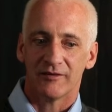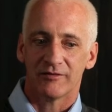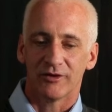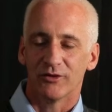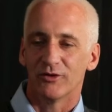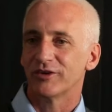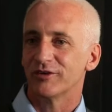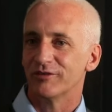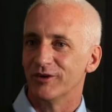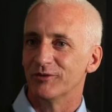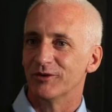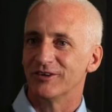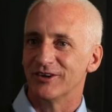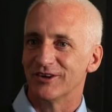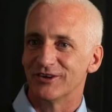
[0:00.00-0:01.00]
philosophy
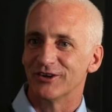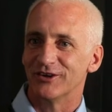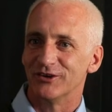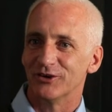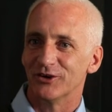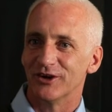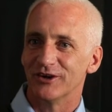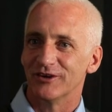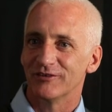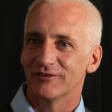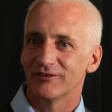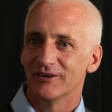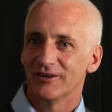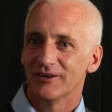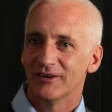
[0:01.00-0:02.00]
was you had to enjoy
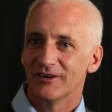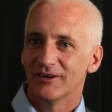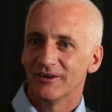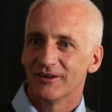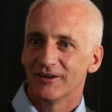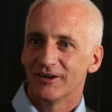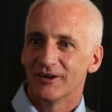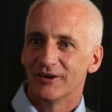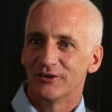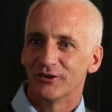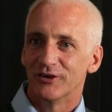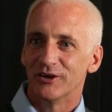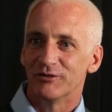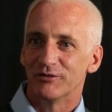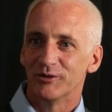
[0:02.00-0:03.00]

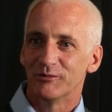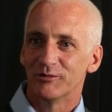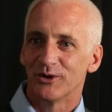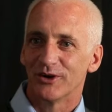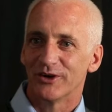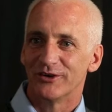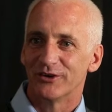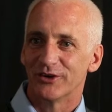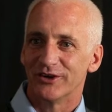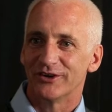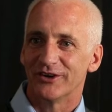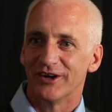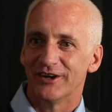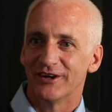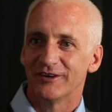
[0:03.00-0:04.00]
the football, enjoy
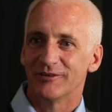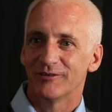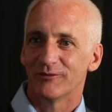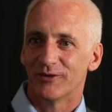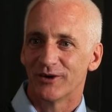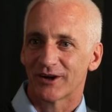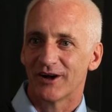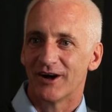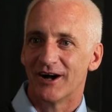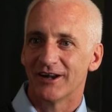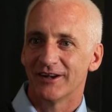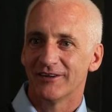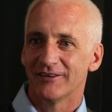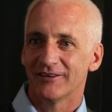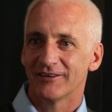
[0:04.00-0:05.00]
training, work
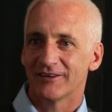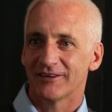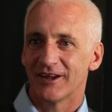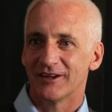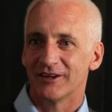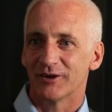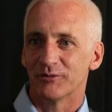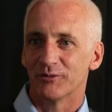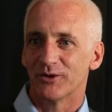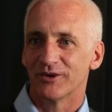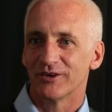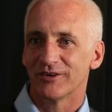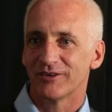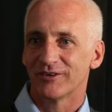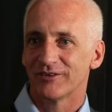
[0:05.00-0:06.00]
hard, and get your
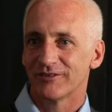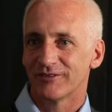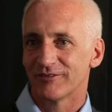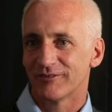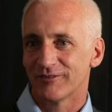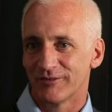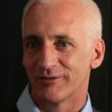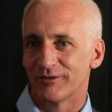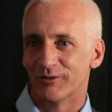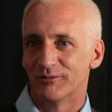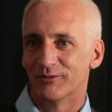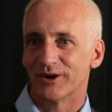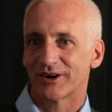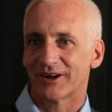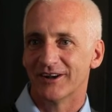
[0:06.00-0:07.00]
rewards from
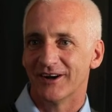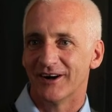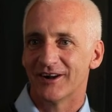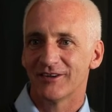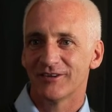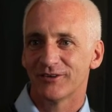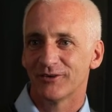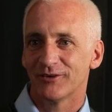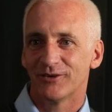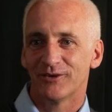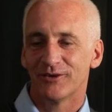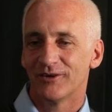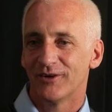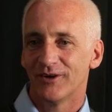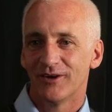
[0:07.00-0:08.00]
working hard. So
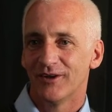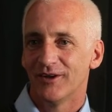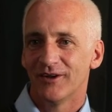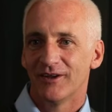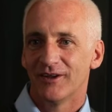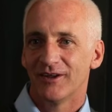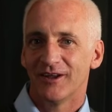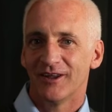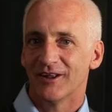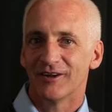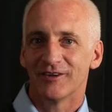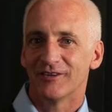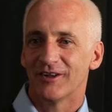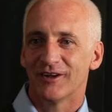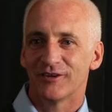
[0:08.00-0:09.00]

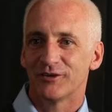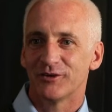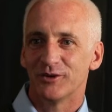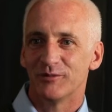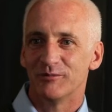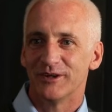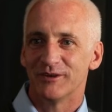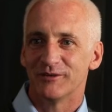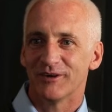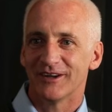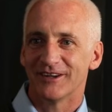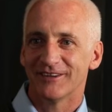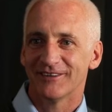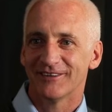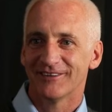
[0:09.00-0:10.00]
that suited me fine.